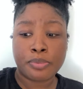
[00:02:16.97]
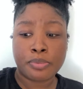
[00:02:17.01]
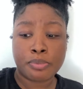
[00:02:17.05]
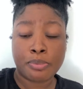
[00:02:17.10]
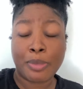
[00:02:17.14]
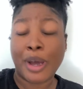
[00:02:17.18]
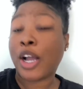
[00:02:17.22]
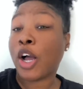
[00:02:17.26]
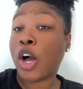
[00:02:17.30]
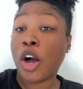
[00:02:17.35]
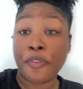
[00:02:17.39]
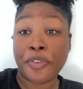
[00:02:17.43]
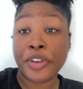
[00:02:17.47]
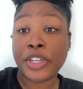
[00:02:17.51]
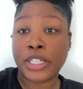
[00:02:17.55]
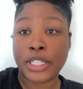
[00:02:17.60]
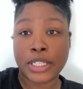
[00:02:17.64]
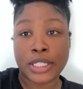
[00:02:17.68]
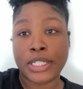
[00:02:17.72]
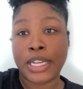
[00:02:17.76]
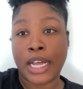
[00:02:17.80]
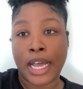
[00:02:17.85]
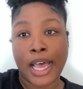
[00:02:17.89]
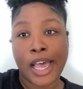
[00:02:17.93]
my coffee
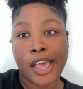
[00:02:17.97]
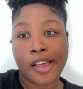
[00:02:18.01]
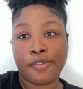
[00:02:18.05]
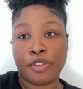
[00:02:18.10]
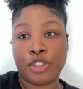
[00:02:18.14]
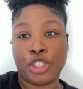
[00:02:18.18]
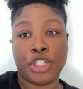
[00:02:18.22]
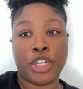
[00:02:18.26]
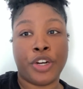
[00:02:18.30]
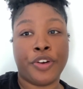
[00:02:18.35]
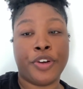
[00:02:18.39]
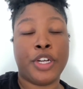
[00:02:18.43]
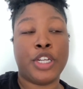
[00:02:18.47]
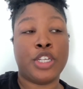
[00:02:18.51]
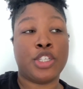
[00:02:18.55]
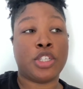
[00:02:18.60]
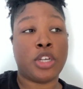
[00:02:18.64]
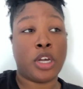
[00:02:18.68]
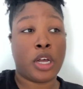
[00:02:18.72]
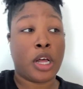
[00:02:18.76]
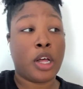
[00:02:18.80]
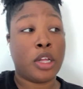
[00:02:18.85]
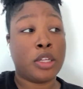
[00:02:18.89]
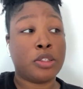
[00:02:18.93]
does not have sugar in it.
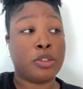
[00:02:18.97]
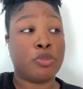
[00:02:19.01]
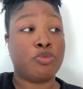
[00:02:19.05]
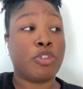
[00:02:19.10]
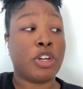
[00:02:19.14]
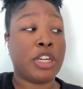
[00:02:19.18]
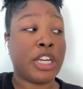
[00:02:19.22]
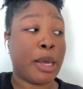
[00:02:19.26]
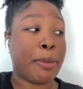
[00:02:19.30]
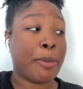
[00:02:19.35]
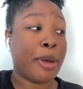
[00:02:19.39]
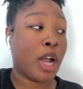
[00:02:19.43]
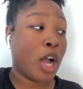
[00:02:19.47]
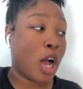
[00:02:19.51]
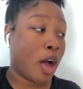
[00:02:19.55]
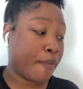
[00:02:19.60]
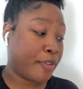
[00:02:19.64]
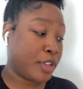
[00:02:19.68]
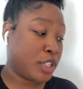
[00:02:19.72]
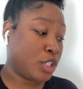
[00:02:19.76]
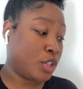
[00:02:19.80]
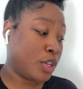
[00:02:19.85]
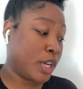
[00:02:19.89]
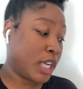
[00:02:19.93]
So I'll run down my
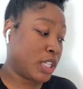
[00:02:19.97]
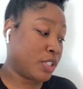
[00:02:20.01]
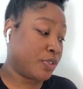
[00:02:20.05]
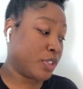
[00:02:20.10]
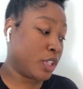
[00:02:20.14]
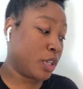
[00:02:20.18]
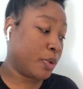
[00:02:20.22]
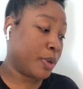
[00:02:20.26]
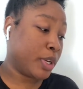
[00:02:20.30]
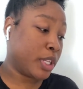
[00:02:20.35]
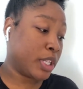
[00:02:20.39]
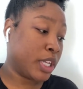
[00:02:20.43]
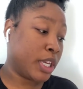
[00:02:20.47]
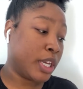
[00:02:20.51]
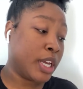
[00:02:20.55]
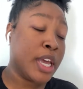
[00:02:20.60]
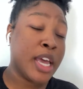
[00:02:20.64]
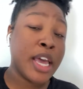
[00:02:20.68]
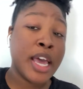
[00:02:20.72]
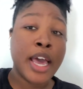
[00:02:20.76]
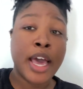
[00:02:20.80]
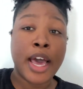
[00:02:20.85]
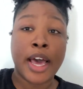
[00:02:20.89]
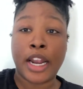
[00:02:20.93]
coffee to you guys really quickly
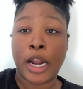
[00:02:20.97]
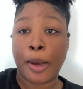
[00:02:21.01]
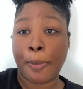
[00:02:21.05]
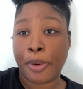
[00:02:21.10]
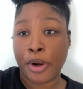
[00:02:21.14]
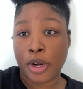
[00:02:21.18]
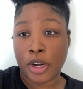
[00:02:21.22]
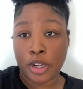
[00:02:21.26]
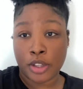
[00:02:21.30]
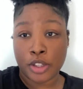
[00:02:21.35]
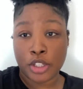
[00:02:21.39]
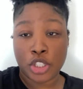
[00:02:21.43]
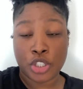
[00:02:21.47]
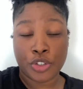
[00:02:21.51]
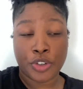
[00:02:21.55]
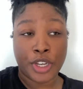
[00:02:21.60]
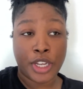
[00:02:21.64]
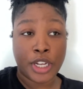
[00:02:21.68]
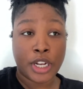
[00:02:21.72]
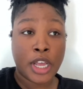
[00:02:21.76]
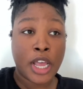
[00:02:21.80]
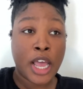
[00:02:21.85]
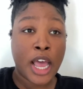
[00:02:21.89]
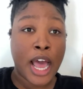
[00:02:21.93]
and I'll put it on the
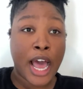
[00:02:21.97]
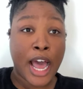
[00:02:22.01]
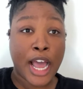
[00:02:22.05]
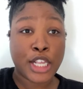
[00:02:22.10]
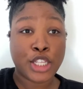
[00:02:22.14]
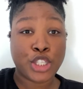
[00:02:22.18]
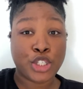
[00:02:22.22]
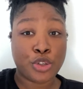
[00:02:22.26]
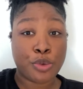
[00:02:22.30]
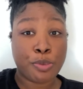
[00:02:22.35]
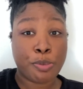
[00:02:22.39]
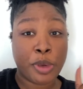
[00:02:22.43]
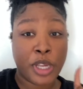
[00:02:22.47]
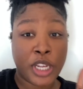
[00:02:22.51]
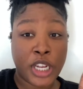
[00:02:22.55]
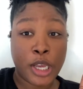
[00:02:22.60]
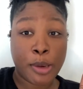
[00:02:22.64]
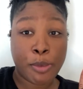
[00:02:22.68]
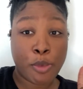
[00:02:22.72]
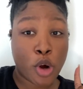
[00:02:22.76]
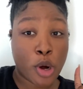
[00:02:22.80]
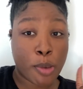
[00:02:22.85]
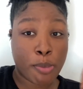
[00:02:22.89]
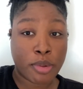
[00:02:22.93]
screen. I do
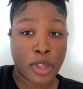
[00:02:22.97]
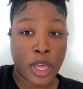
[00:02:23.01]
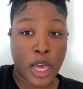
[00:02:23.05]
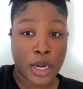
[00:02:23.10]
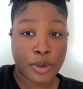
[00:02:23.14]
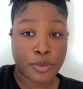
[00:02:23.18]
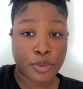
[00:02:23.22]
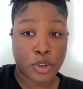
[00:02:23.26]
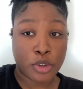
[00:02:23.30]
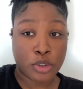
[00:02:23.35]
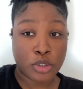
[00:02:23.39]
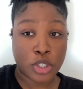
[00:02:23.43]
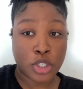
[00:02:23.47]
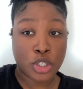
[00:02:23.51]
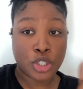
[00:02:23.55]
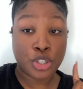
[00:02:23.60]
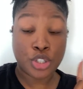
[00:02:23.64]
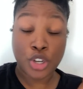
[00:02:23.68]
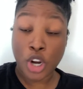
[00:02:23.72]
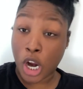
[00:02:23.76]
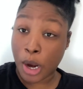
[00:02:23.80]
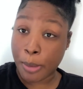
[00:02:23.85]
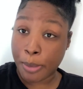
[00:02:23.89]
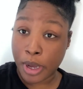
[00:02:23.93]
medium or blonde roast
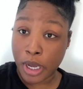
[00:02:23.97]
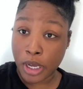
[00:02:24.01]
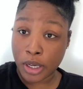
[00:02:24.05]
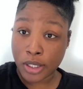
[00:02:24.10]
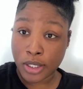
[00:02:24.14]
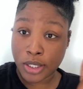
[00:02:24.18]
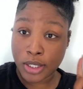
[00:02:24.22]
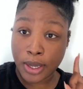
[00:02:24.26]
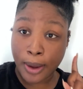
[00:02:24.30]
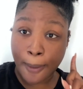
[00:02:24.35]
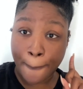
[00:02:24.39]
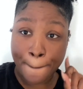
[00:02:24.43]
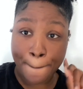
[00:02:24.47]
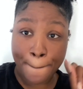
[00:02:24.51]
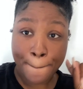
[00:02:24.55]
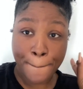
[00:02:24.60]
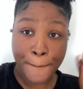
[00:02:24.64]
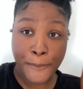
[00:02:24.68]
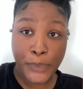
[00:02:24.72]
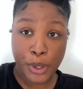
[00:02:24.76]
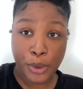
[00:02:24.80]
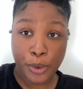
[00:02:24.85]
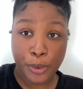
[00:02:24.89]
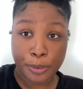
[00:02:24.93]
Starbucks.
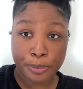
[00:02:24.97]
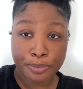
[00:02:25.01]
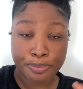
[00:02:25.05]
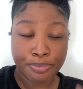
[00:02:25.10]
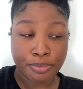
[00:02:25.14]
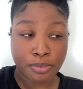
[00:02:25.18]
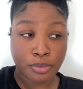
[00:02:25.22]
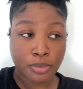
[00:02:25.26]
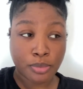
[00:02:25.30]
Boom.